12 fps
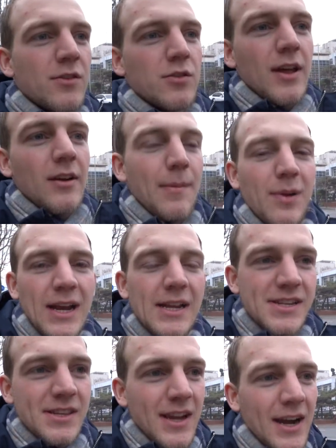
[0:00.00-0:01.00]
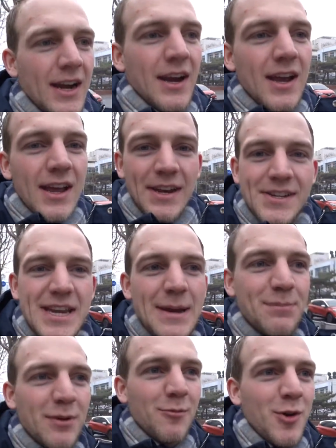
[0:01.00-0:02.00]
do their application there in a
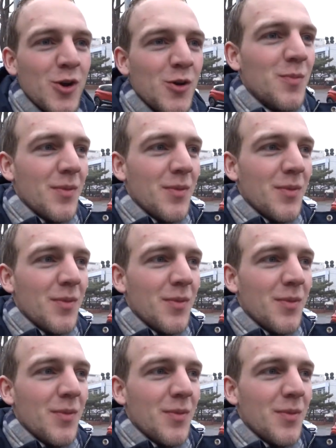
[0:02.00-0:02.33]
separate room.